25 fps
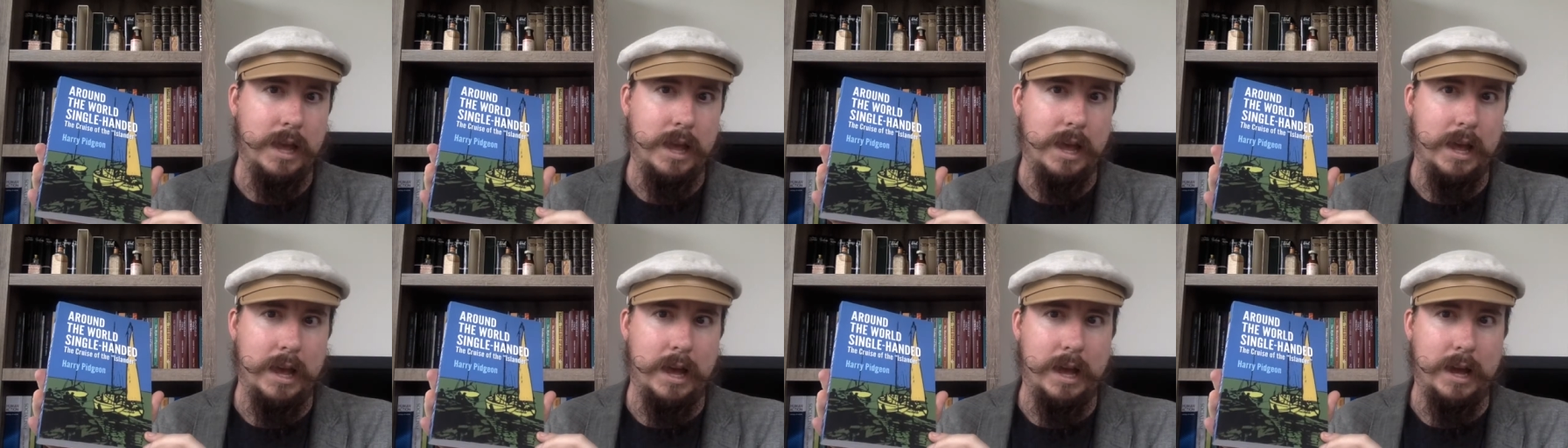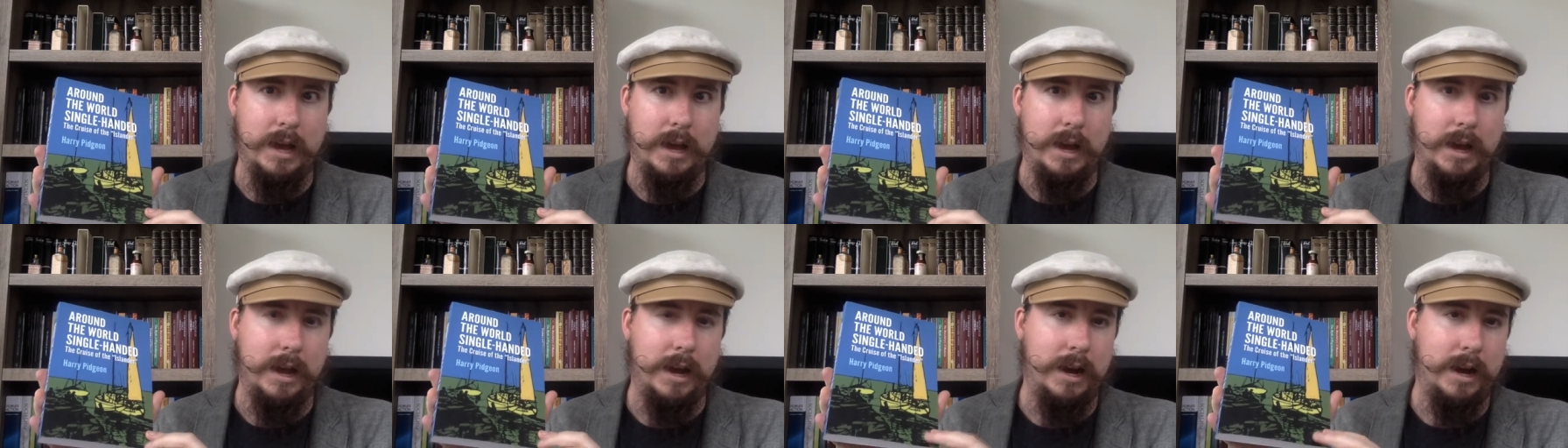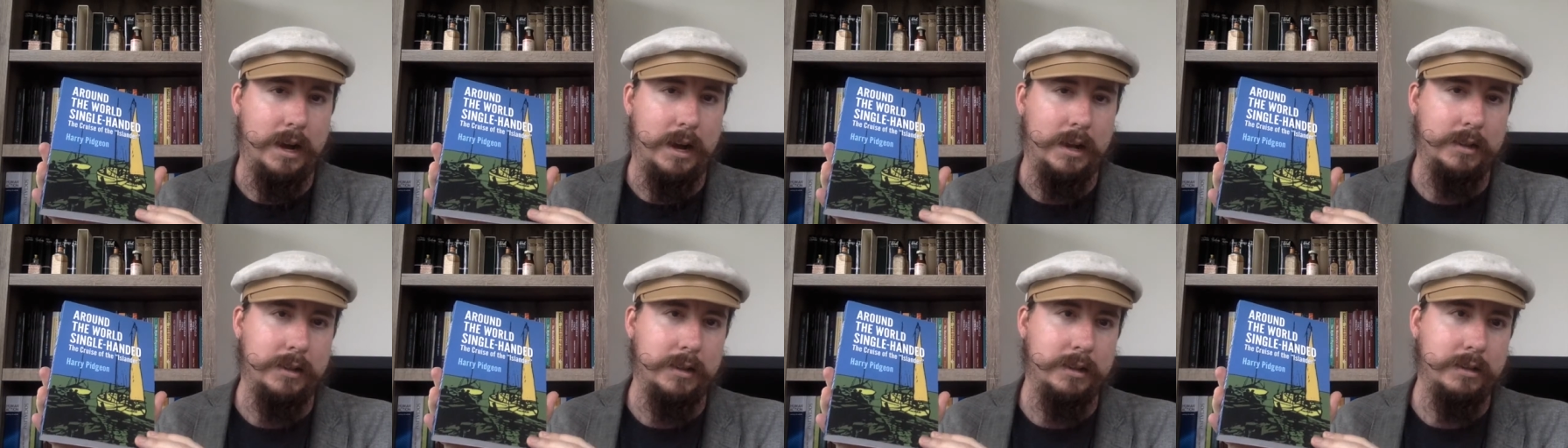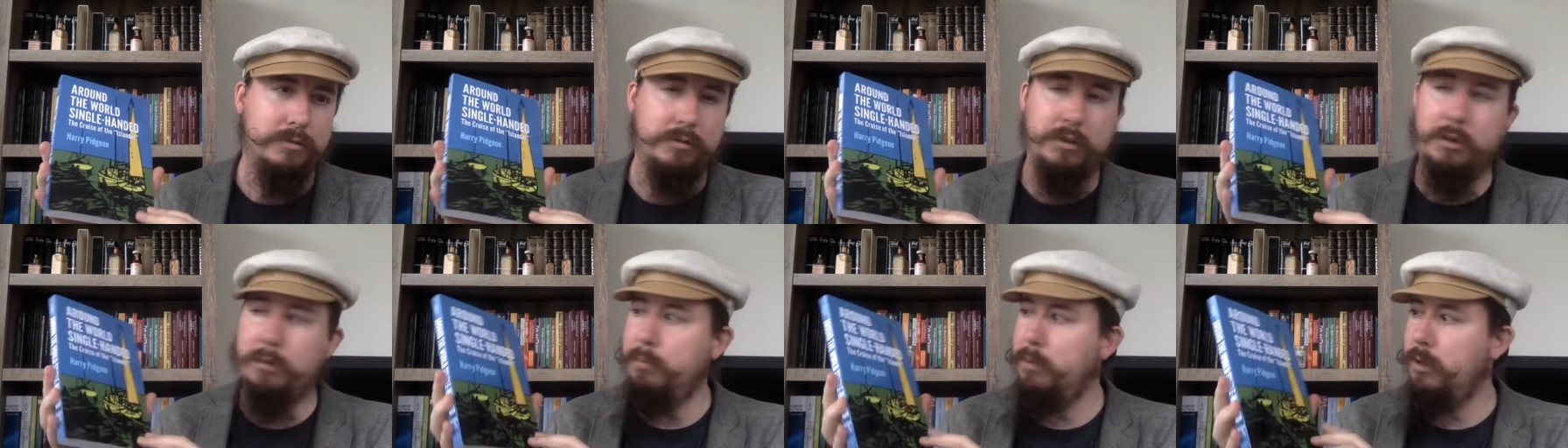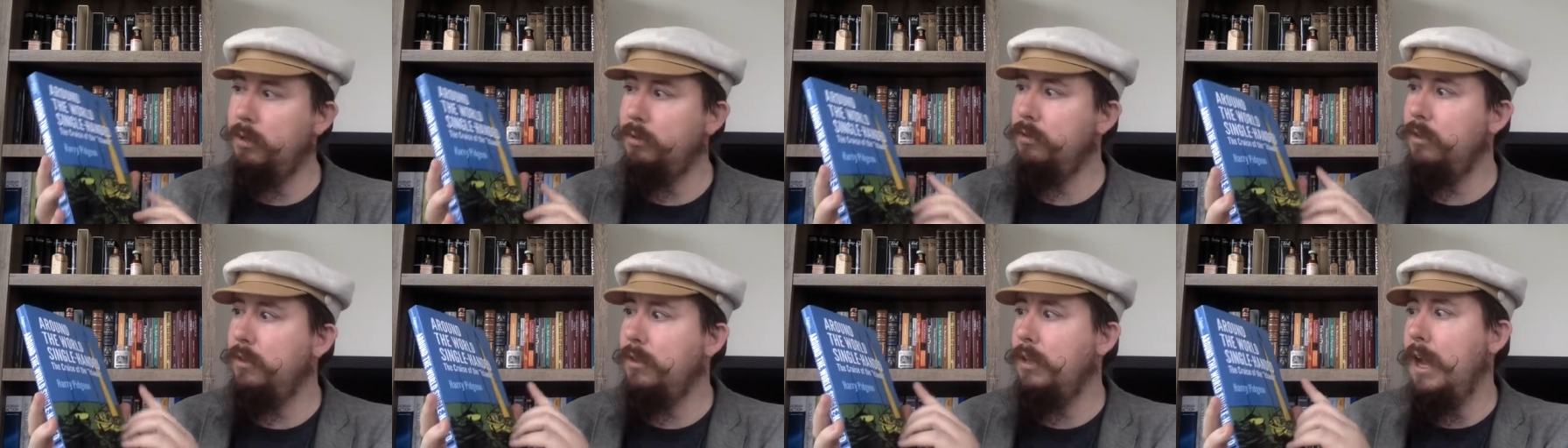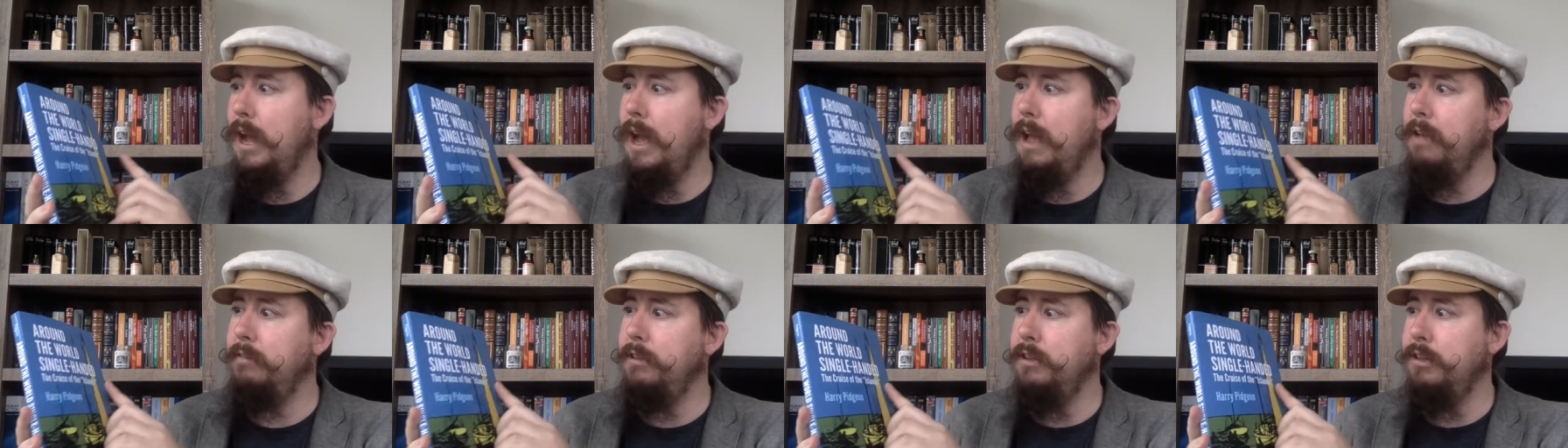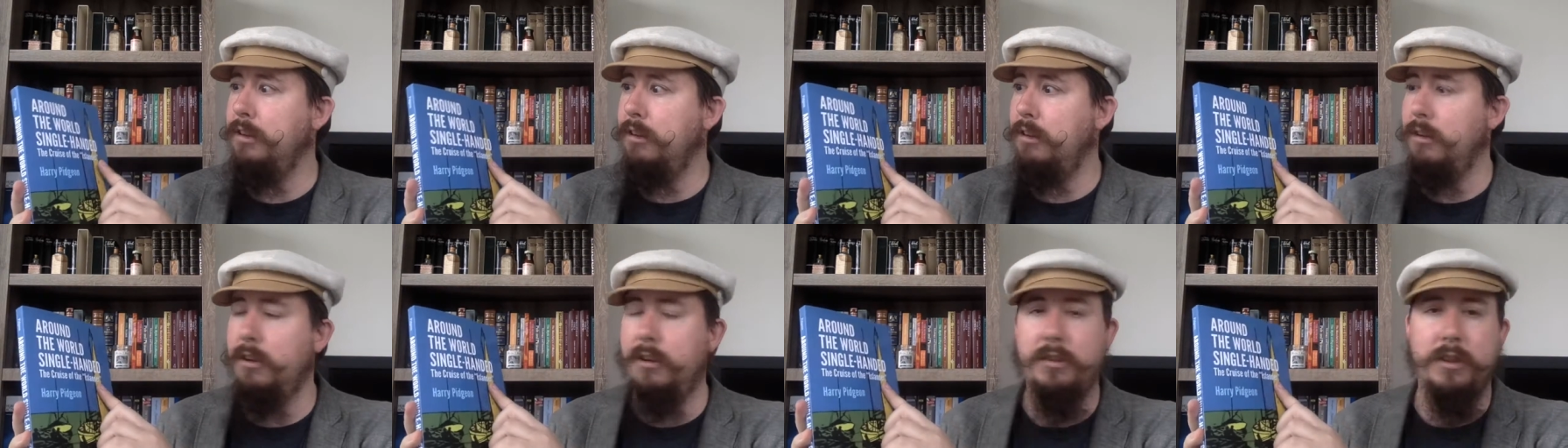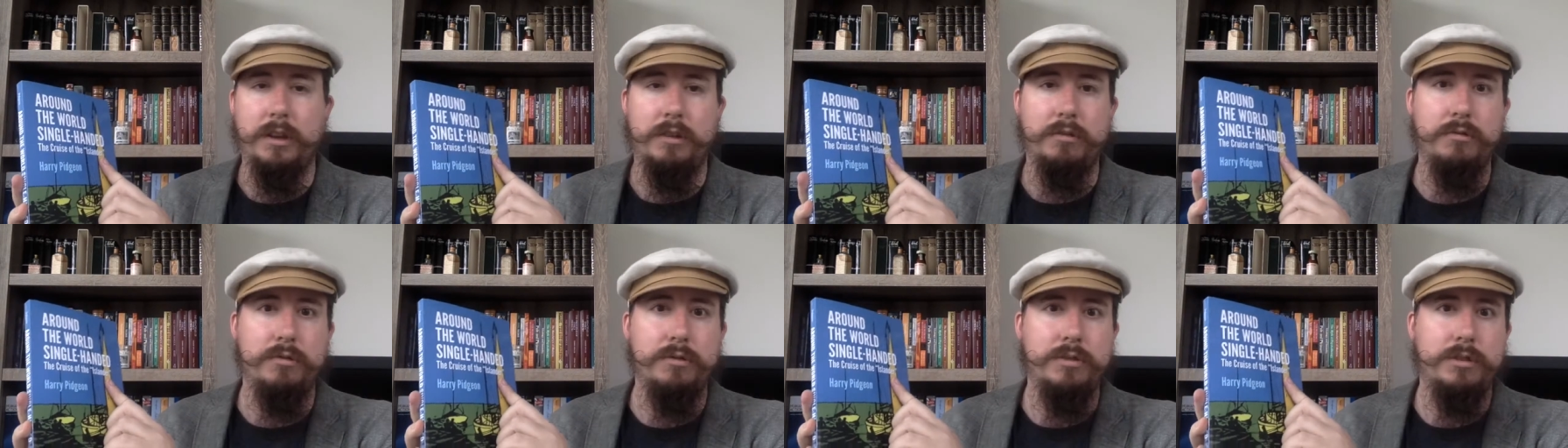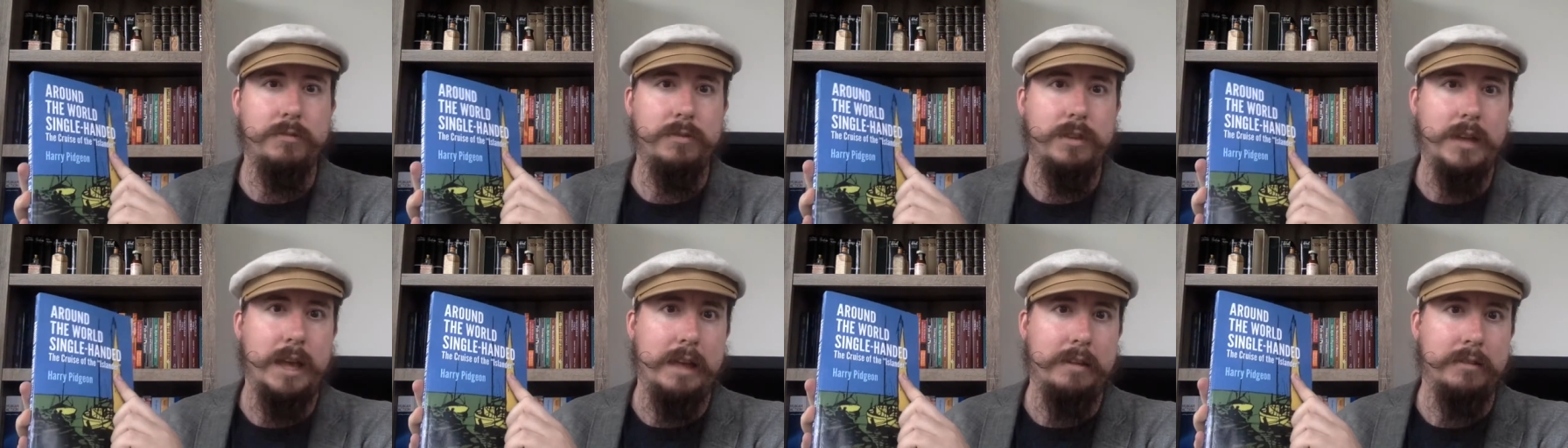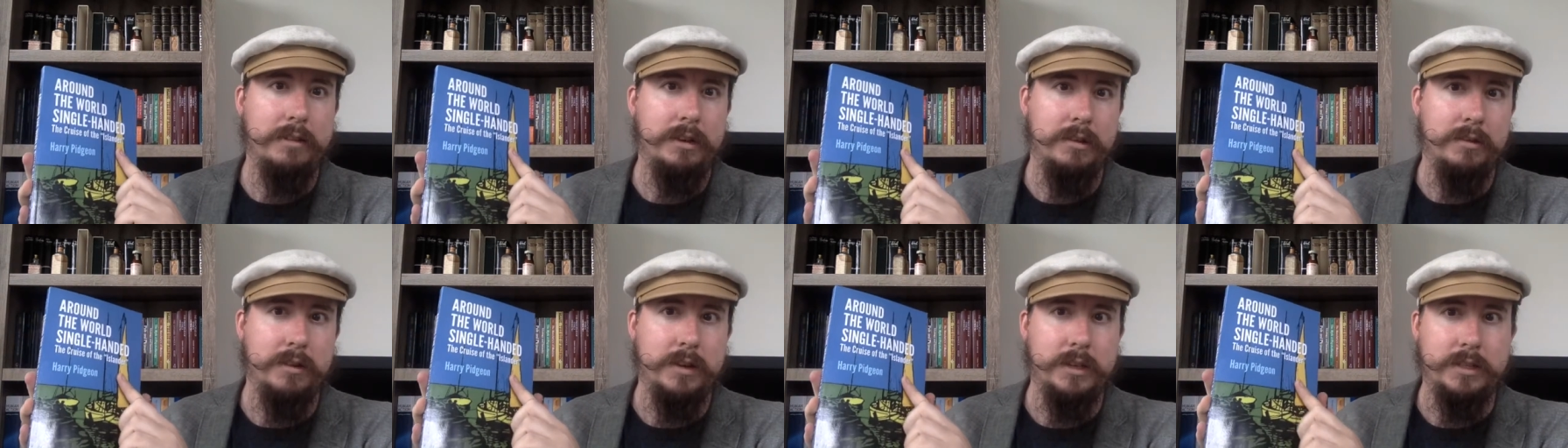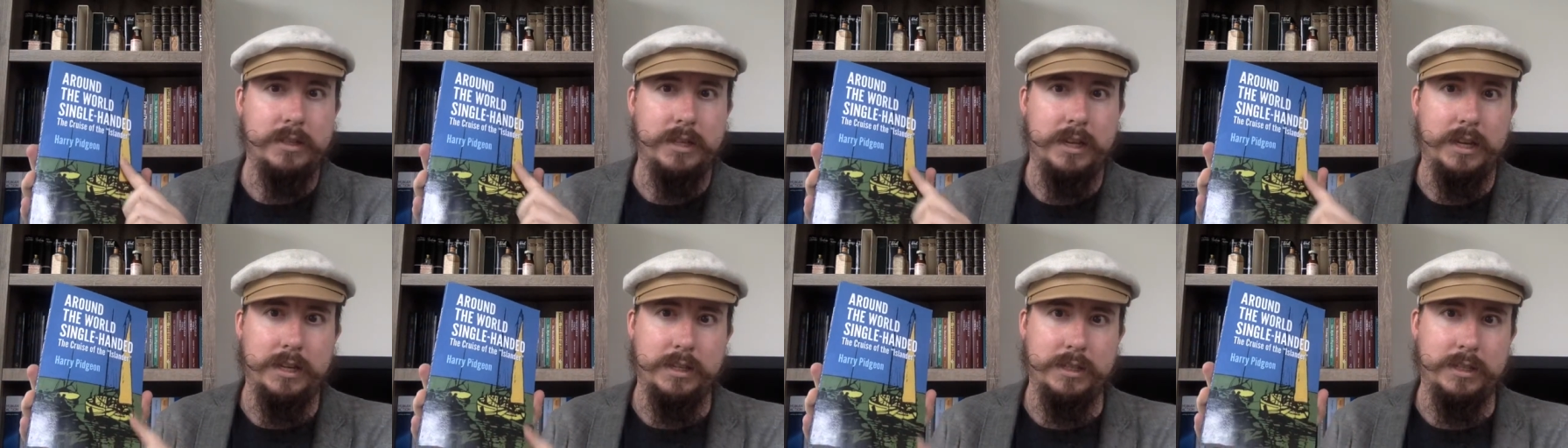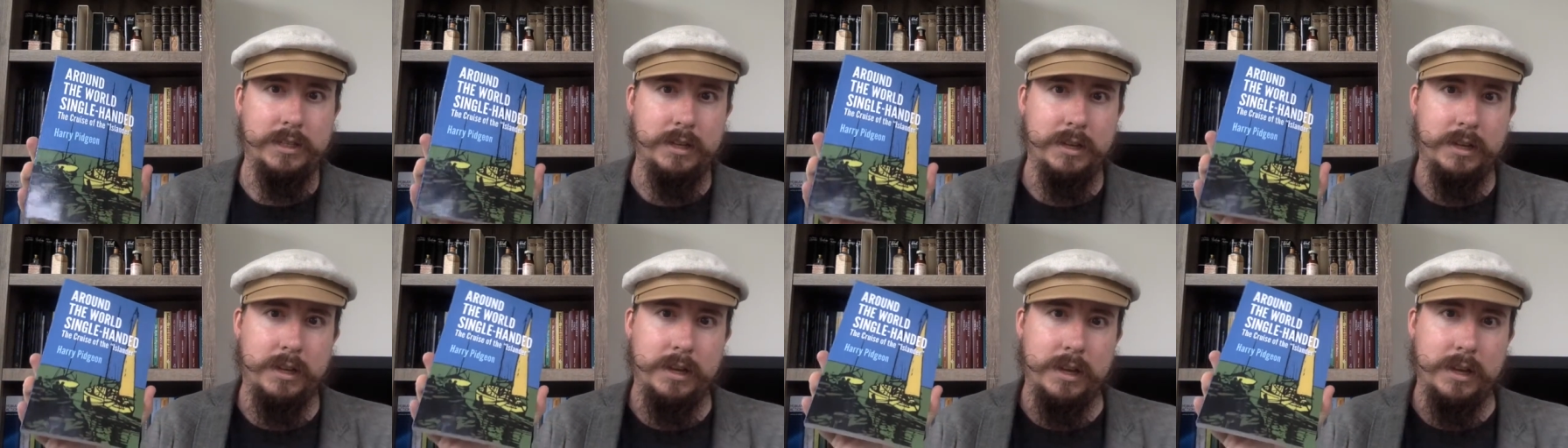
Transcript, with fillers: on this little boat, the Islander, the Cruise of the Islander, it says.